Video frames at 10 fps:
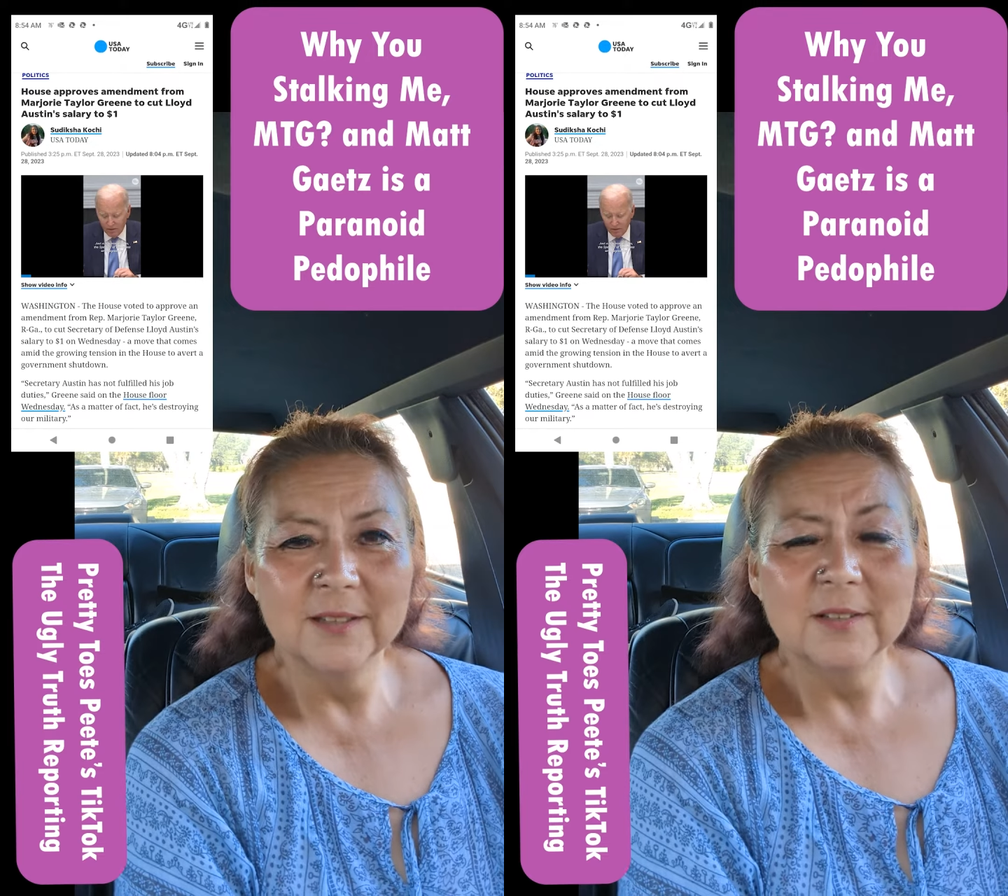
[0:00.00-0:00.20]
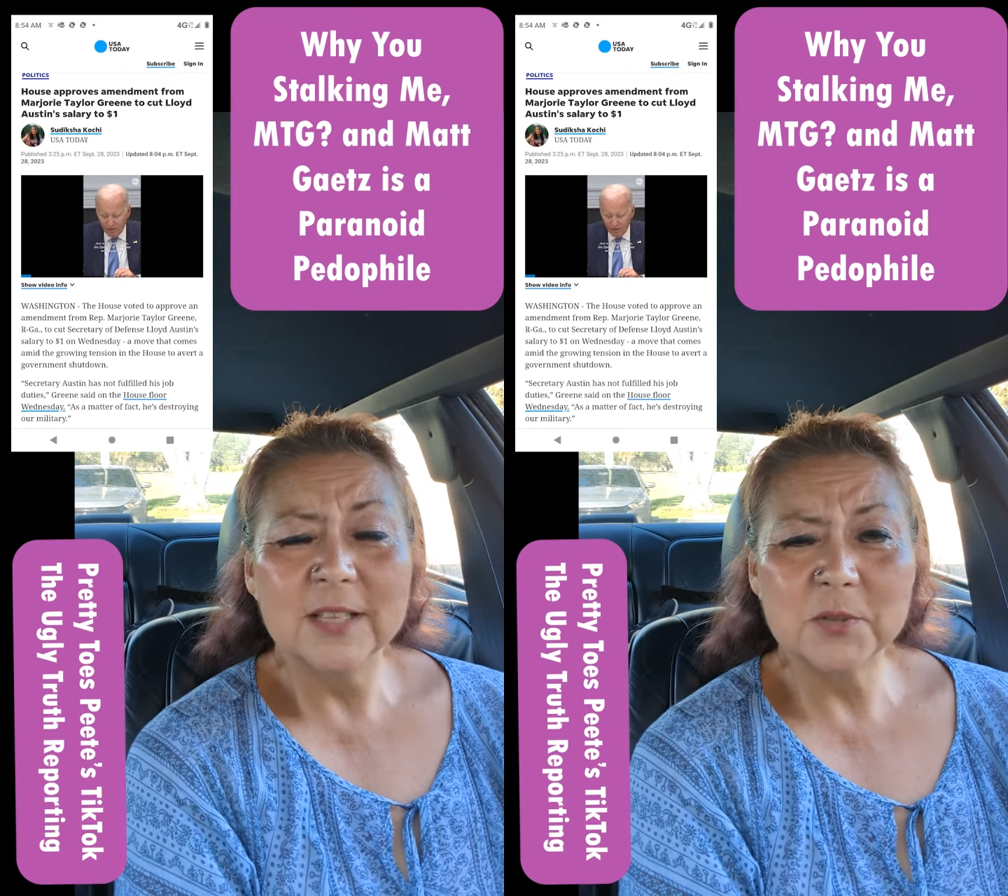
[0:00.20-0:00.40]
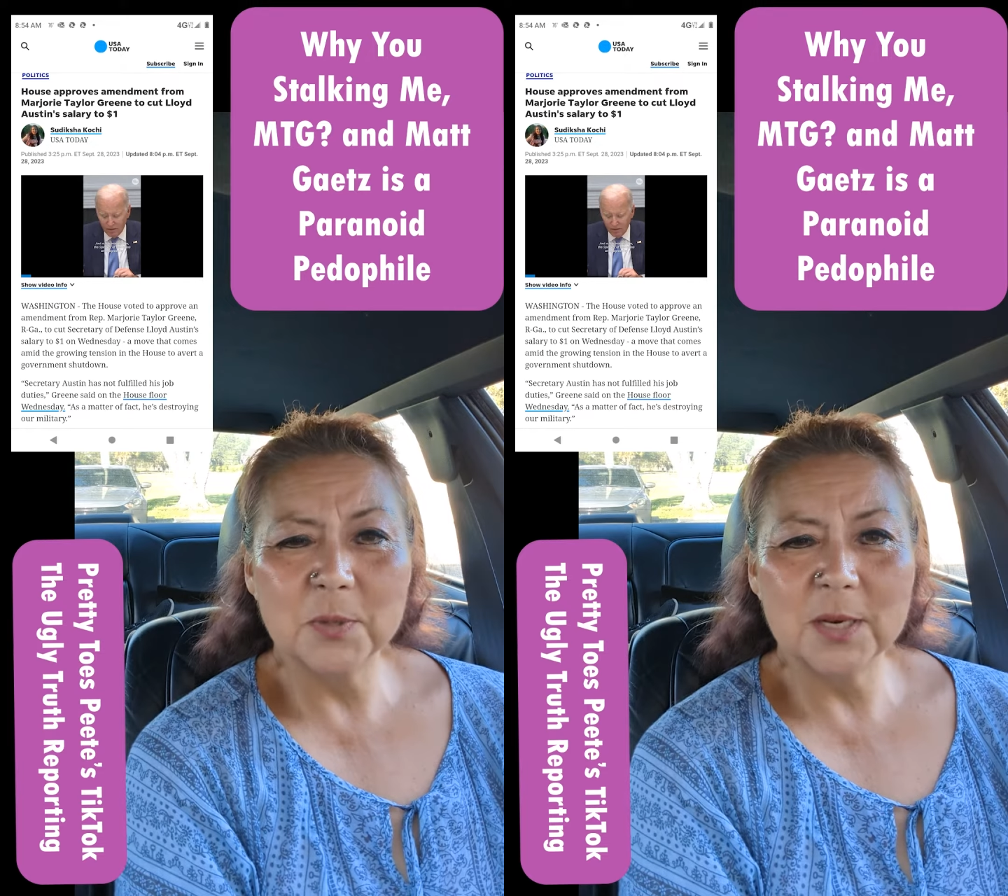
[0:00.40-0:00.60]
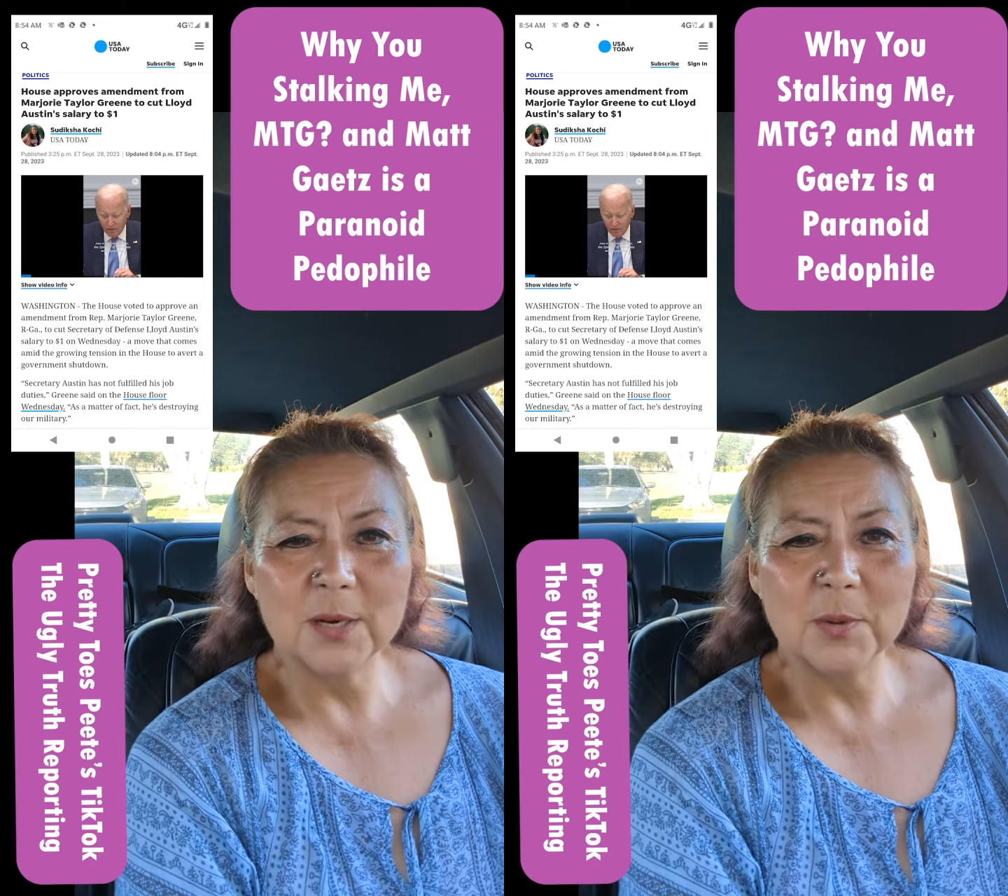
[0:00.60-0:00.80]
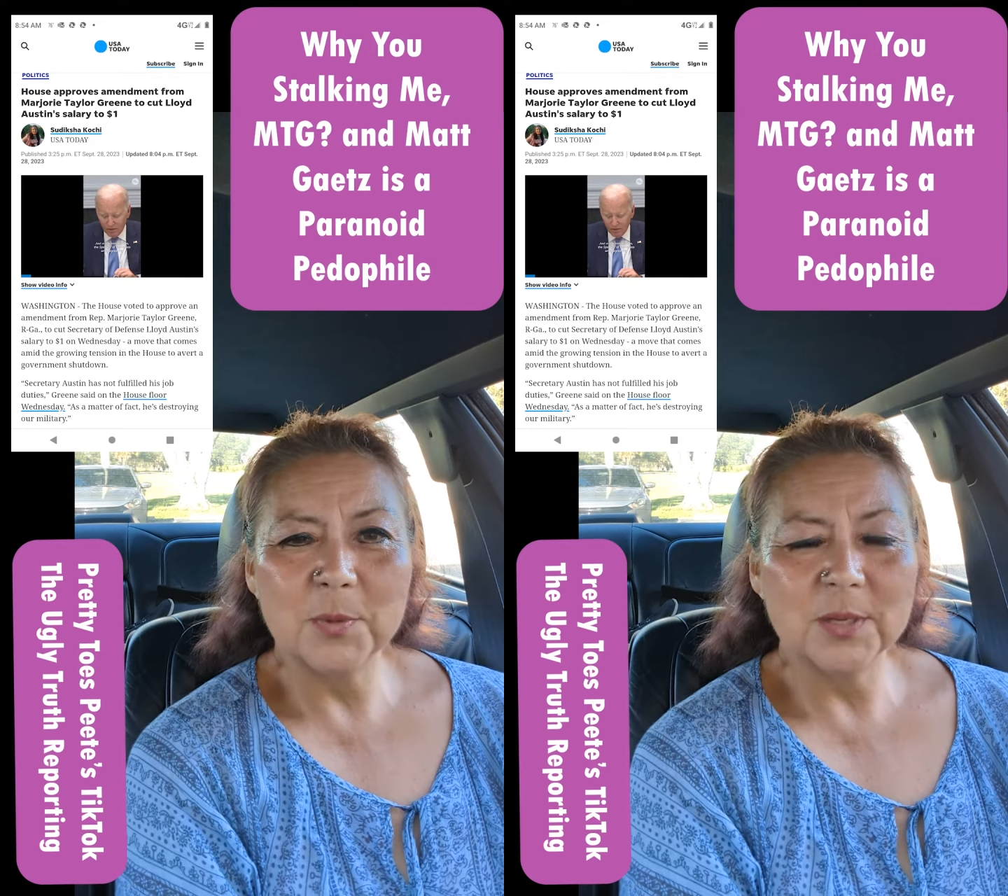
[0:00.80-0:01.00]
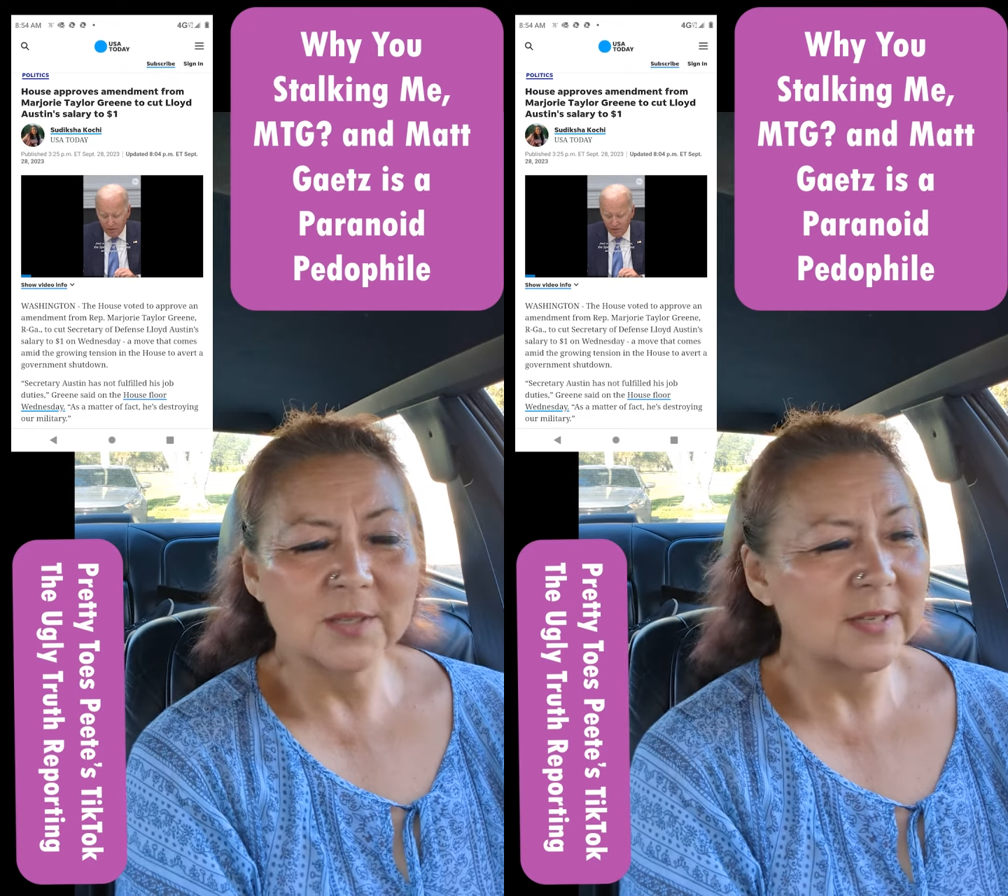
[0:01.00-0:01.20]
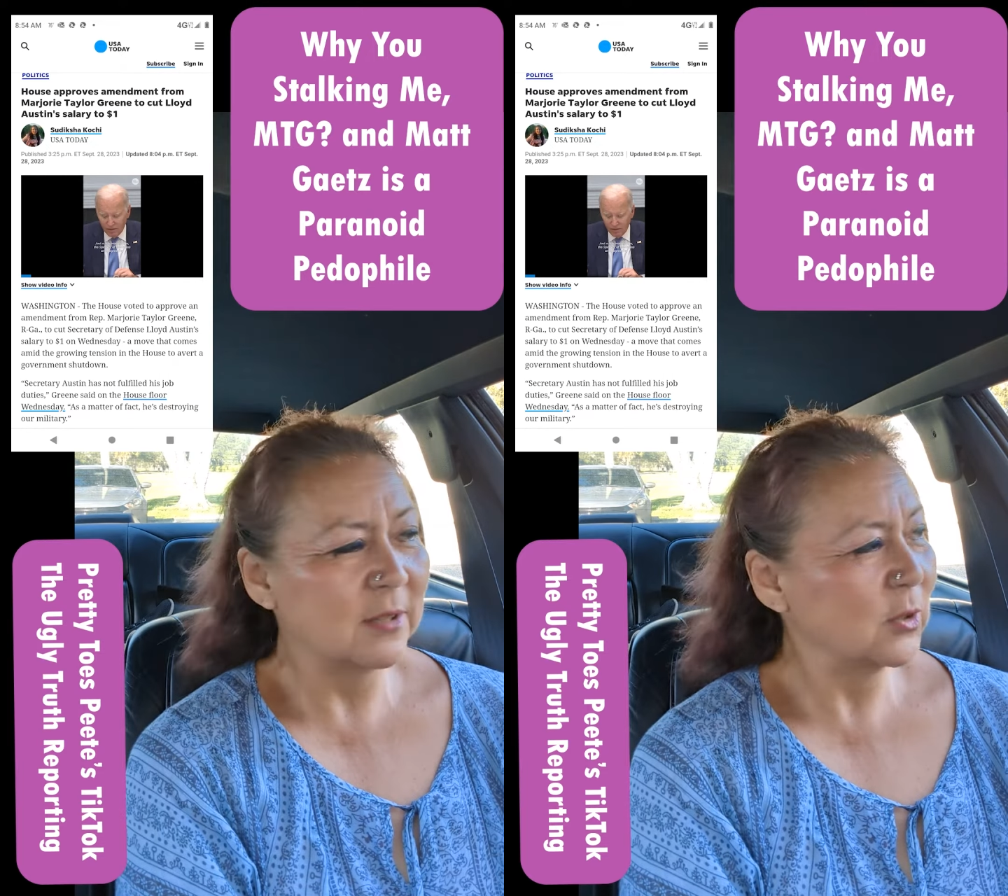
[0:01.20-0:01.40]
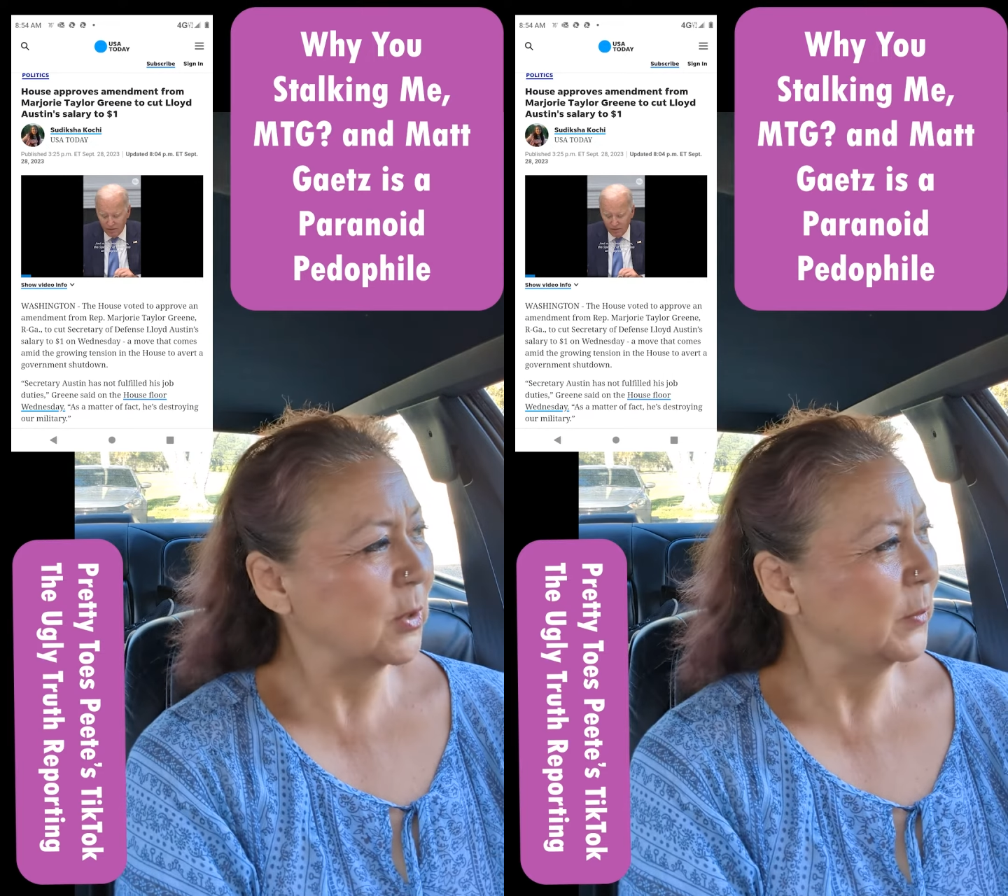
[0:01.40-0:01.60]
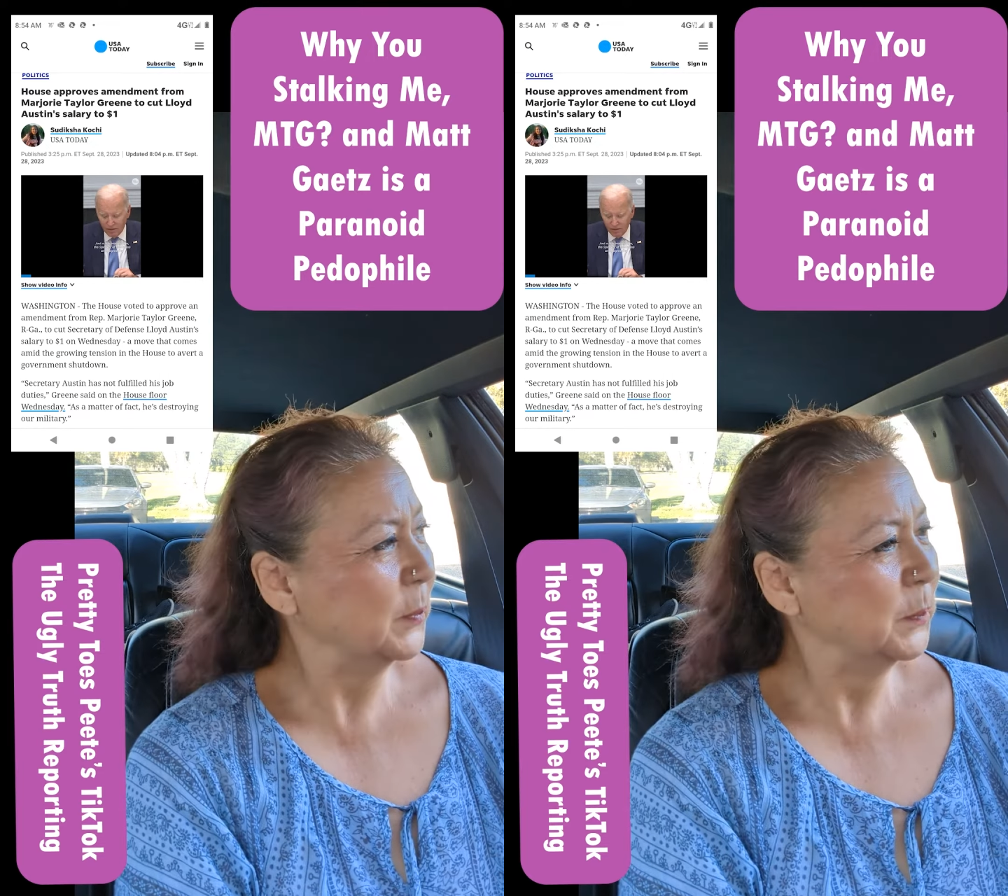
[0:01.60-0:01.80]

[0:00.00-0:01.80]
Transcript: That's what it all boils down to.